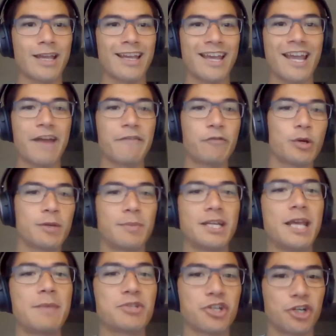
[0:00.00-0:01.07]
Hey everyone, my
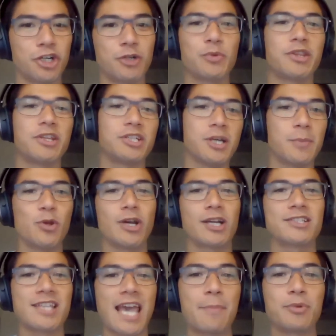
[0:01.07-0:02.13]
name is Kurt with the
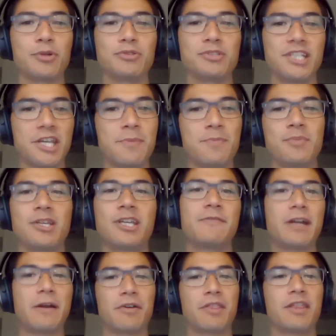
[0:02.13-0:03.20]
WX Capital team.
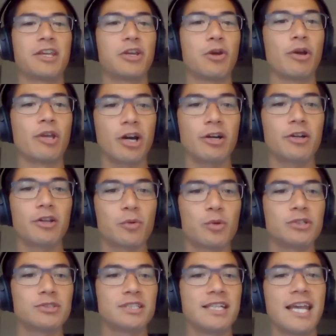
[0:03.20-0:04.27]
Given everything going on in the
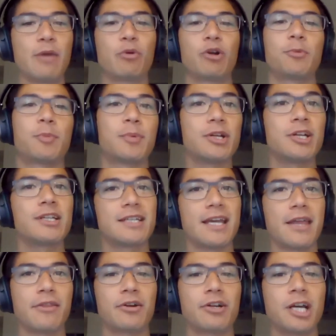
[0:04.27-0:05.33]
world today, we're putting
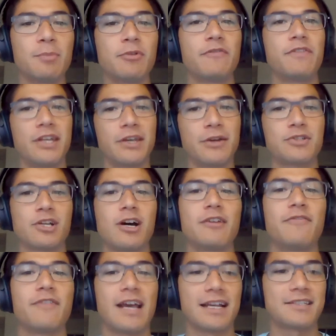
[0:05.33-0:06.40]
together a couple videos
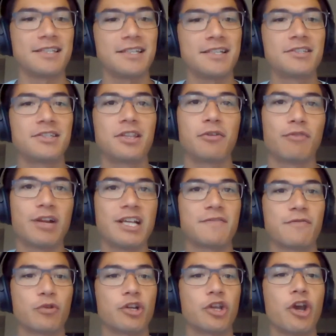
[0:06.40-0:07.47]
on vaccines and the race
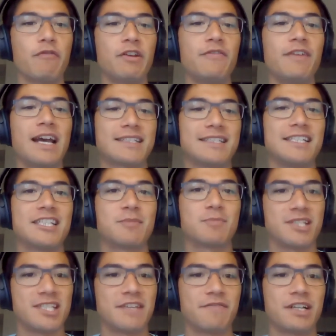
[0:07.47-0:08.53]
for a COVID vaccine
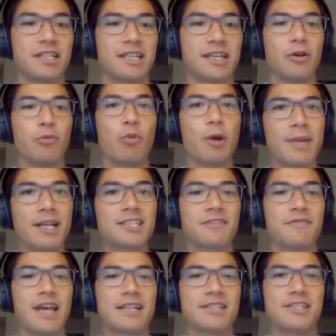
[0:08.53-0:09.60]
specifically. What makes a
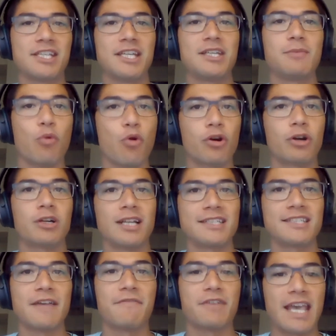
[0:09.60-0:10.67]
vaccine more or
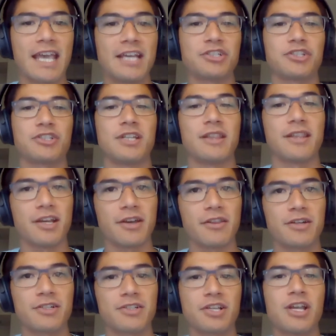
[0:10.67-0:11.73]
less efficacious than the
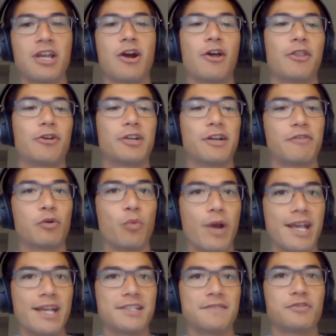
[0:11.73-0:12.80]
others? Are there different
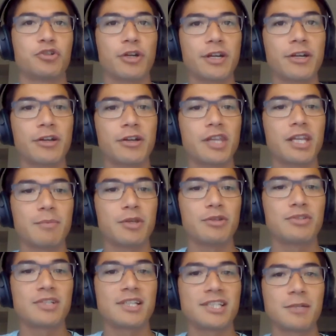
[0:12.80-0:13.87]
ways of triggering the immune
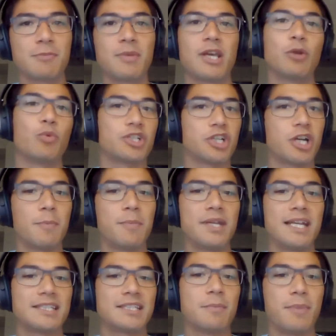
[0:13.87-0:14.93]
system? And which
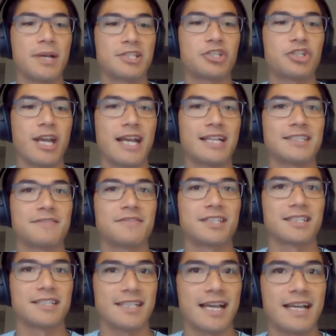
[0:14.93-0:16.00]
company has the best chance of
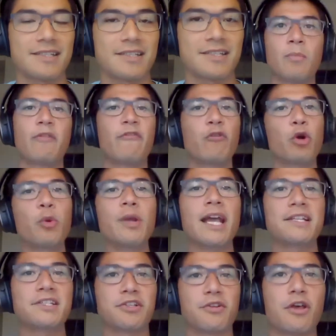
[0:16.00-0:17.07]
success? Before we
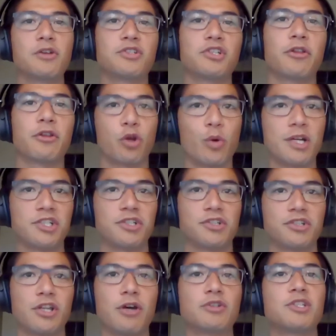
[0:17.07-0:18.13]
answer those and other
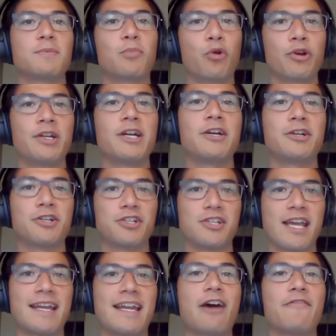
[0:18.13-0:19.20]
questions though, it's important to
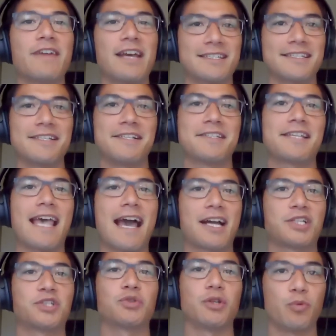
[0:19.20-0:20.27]
understand how vaccines
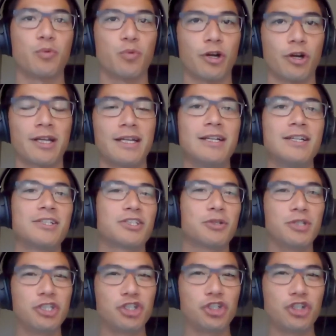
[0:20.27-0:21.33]
actually work. So
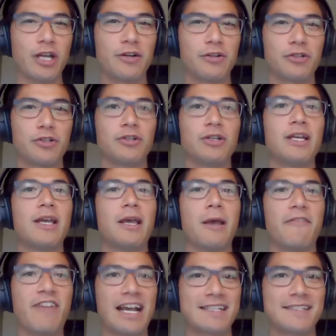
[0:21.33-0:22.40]
in general,
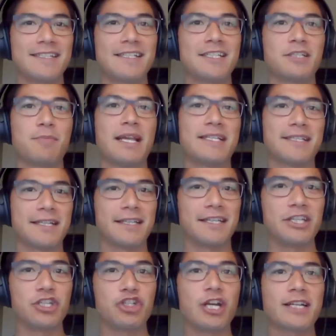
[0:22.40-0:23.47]
a vaccine is basically
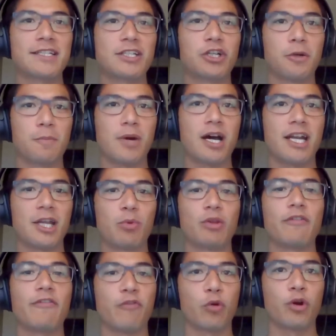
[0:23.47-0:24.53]
injecting your body with
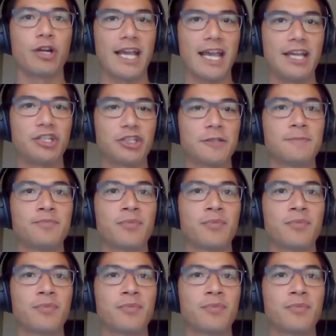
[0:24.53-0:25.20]
a foreign agent.